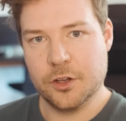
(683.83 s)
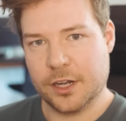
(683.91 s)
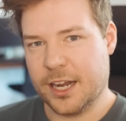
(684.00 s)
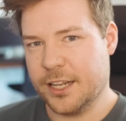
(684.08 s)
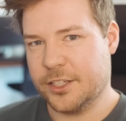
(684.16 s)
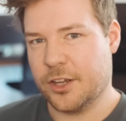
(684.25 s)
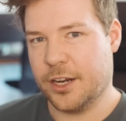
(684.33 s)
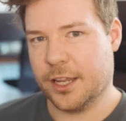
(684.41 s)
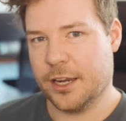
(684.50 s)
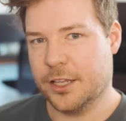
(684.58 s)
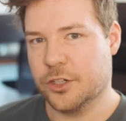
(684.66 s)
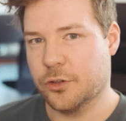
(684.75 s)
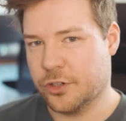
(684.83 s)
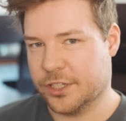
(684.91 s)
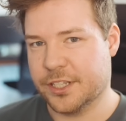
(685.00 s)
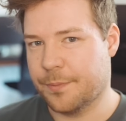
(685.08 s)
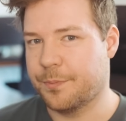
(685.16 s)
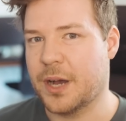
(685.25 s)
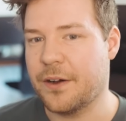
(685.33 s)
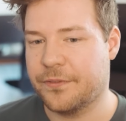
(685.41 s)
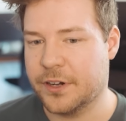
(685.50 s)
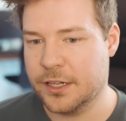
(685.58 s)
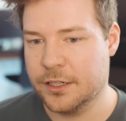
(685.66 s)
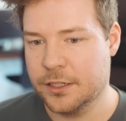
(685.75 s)
you're kind of turning it into just a
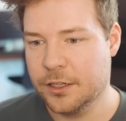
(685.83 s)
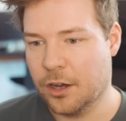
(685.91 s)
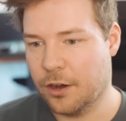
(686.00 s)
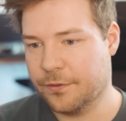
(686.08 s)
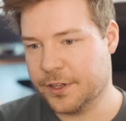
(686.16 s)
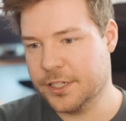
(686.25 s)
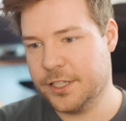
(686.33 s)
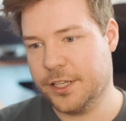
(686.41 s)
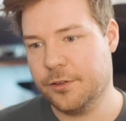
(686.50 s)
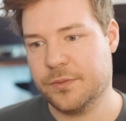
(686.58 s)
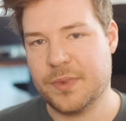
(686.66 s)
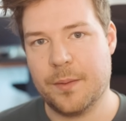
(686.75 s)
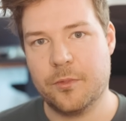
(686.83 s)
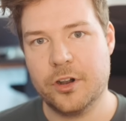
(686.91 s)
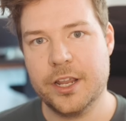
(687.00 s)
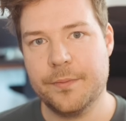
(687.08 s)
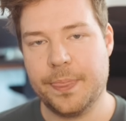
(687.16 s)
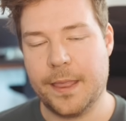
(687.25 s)
buffer of contiguous memory.